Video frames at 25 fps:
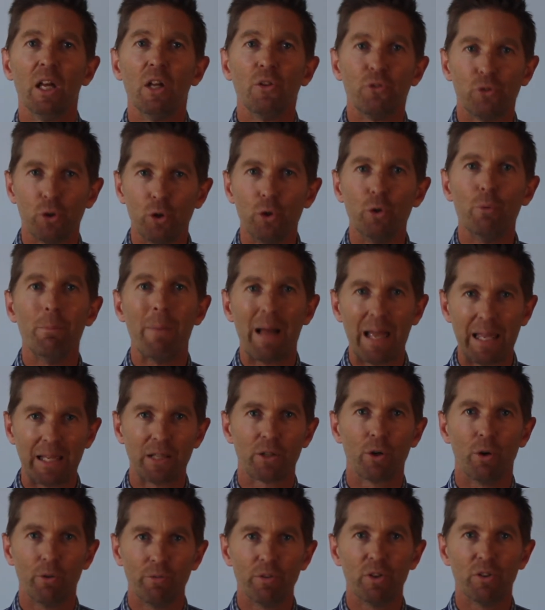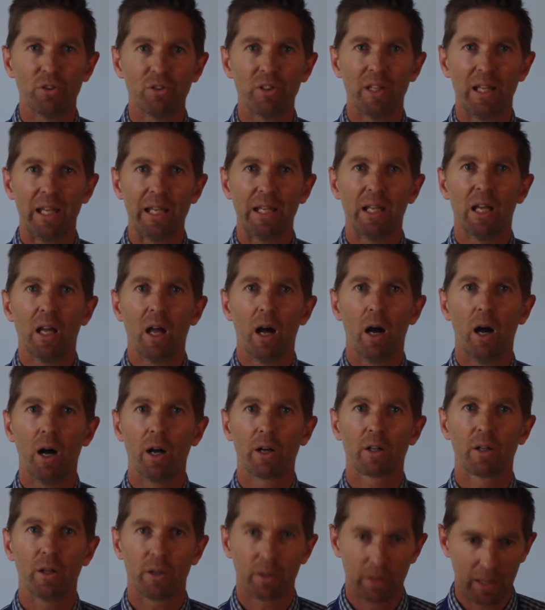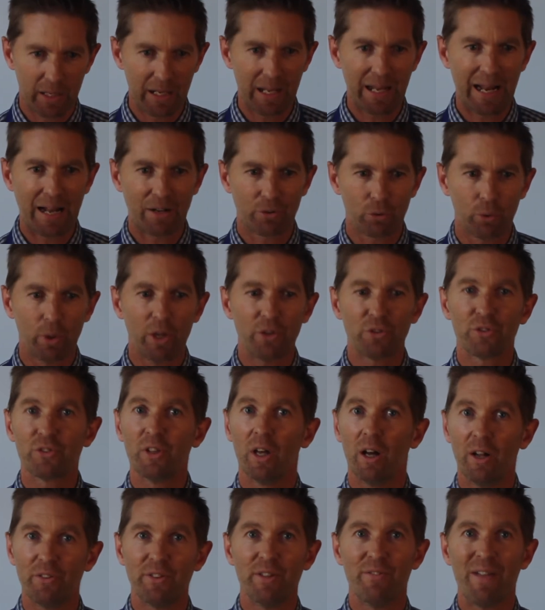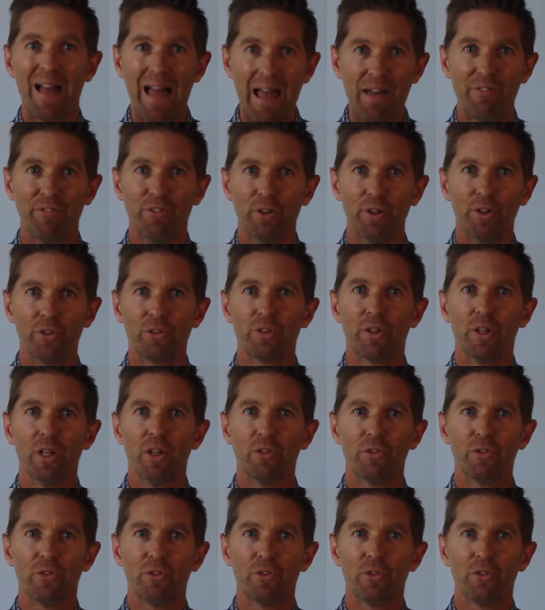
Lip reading: Do make, obviously, an actual assertive effort